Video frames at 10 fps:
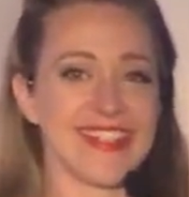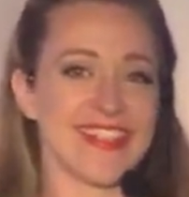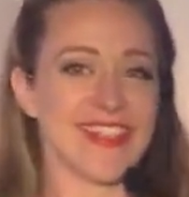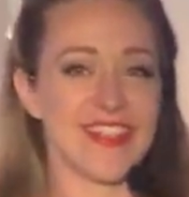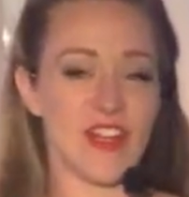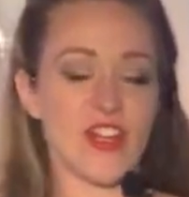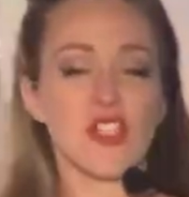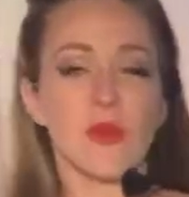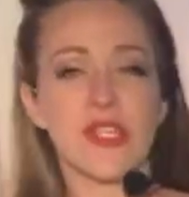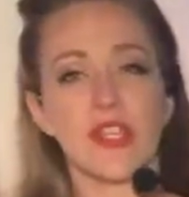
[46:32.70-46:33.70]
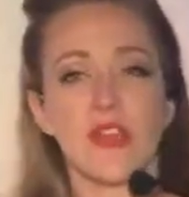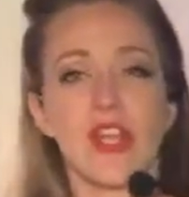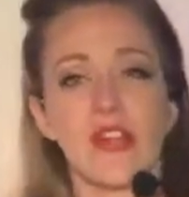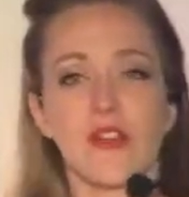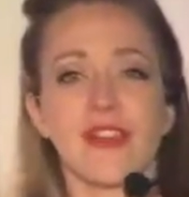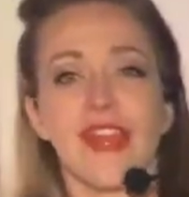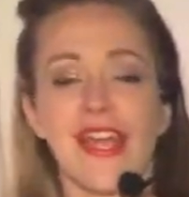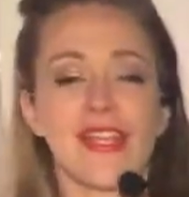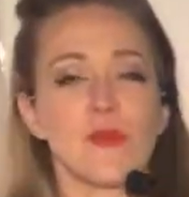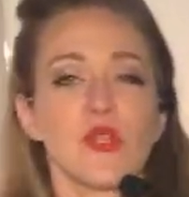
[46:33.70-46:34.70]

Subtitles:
good. Are you squeezing your inner thighs?